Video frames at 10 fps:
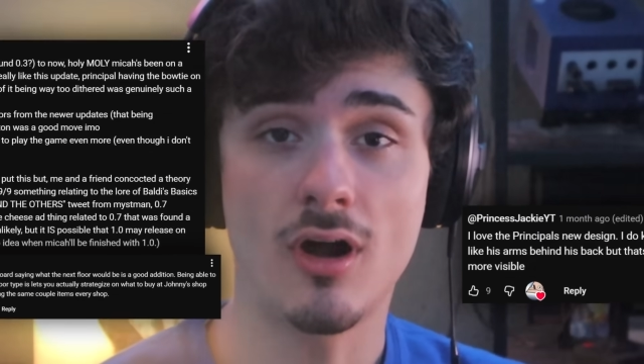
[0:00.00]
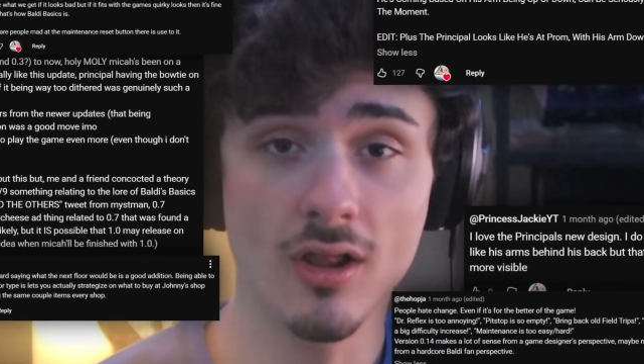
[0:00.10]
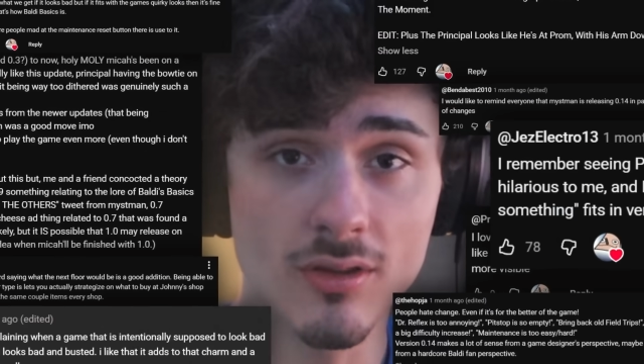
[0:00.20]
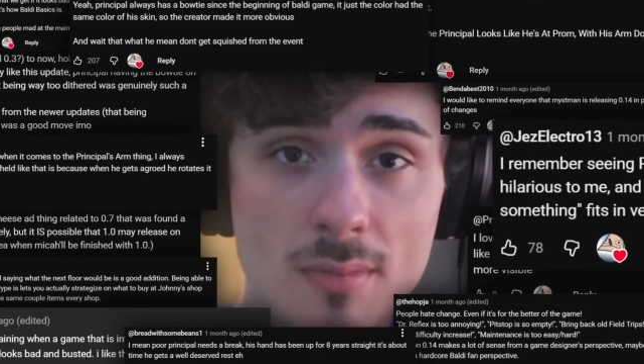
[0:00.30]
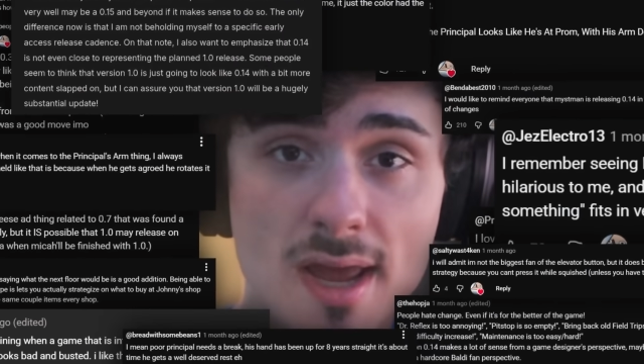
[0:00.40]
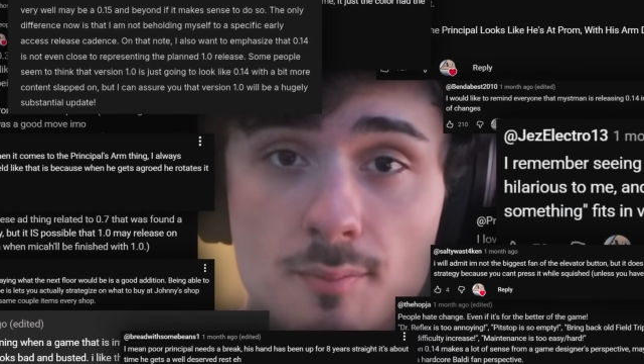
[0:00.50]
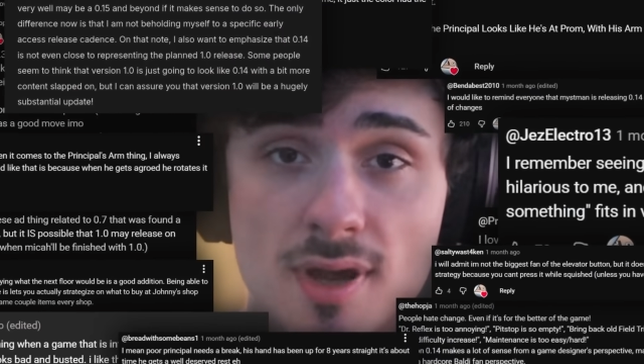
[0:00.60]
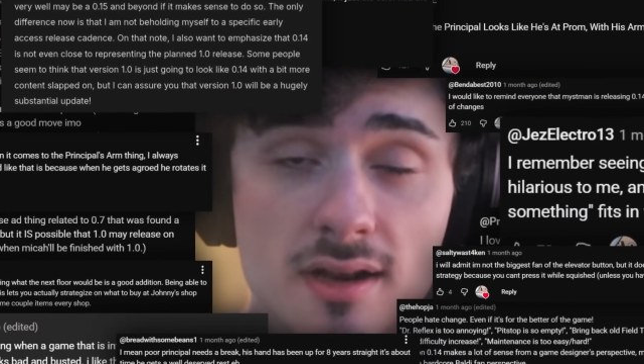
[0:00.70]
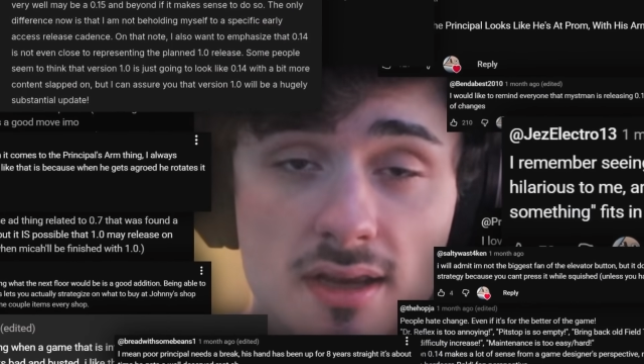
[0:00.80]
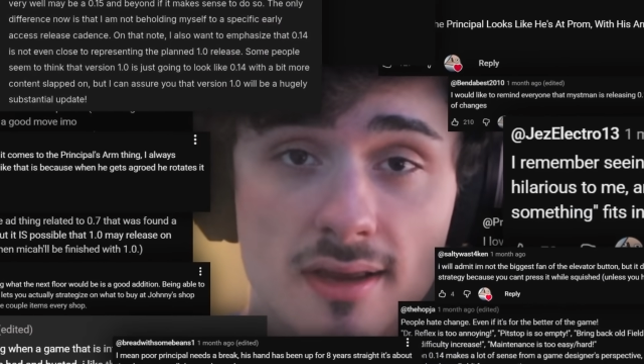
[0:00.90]
all of my
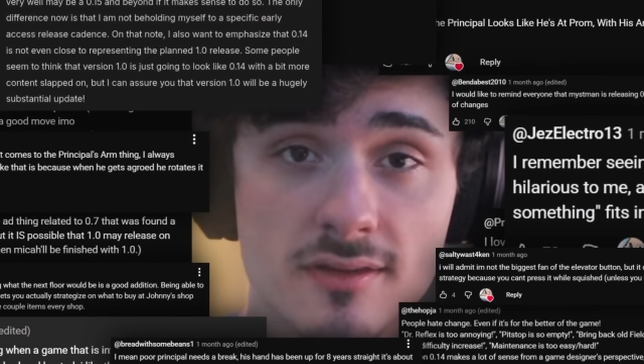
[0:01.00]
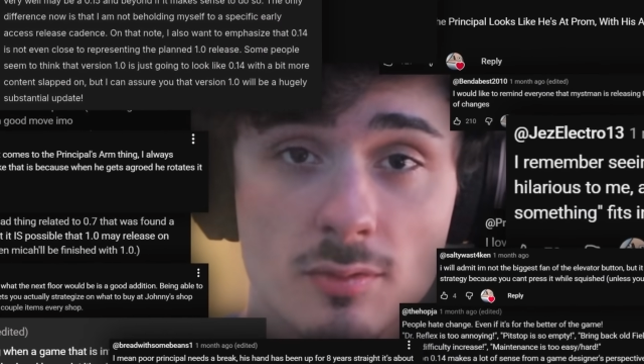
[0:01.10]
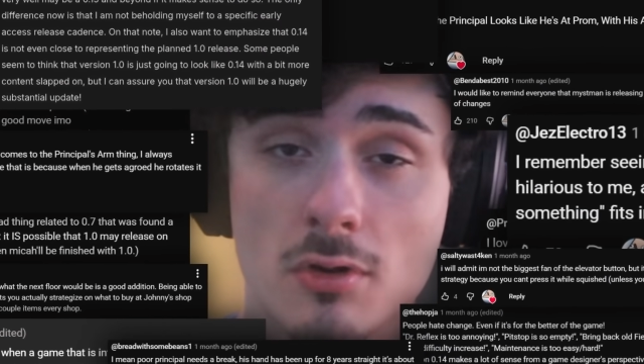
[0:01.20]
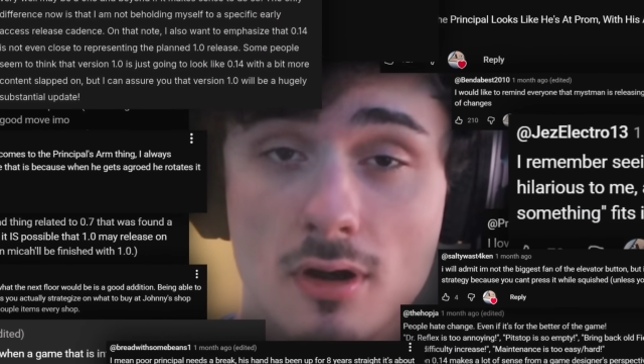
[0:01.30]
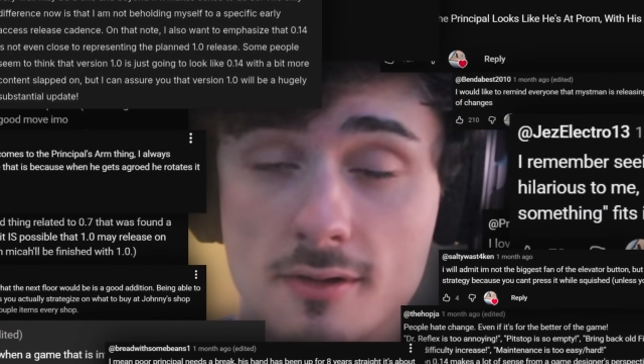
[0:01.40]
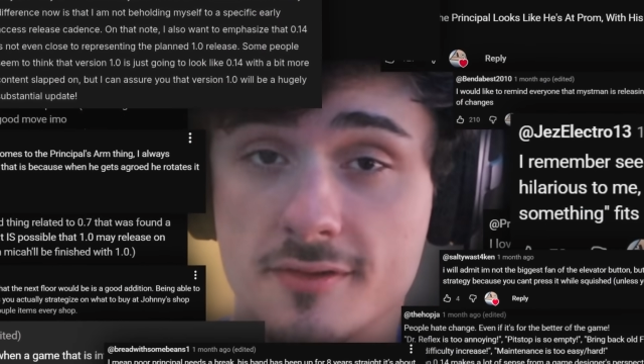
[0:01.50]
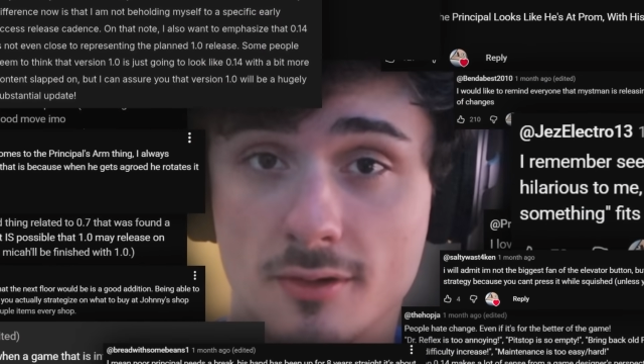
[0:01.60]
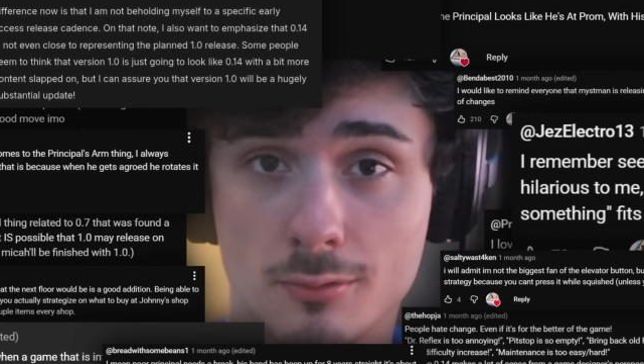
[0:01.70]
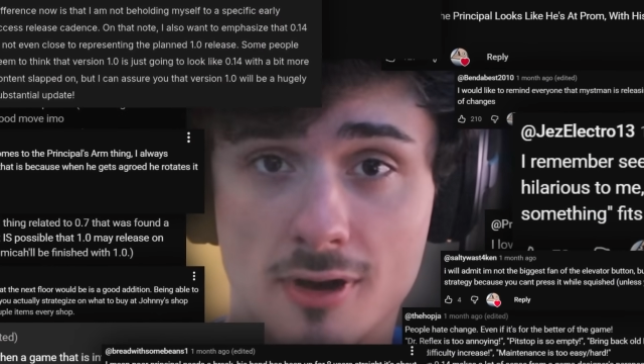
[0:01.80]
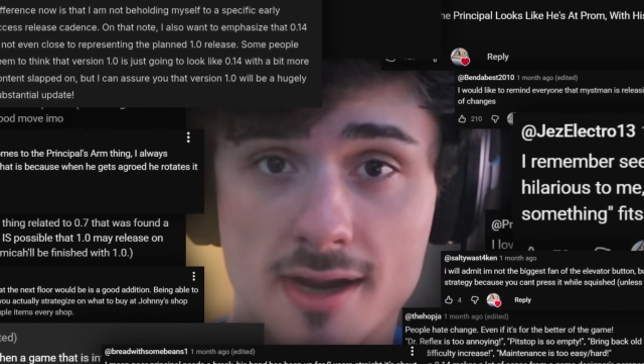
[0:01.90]
opinions were
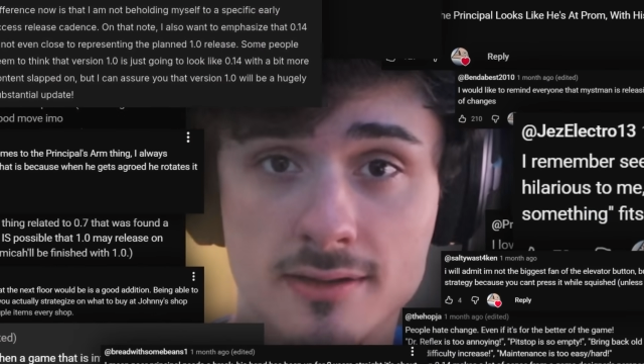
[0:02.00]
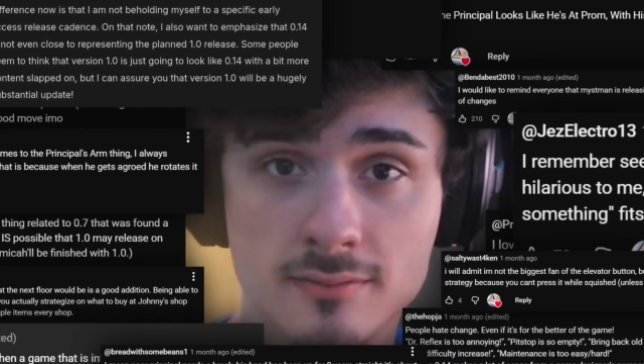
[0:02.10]
also right.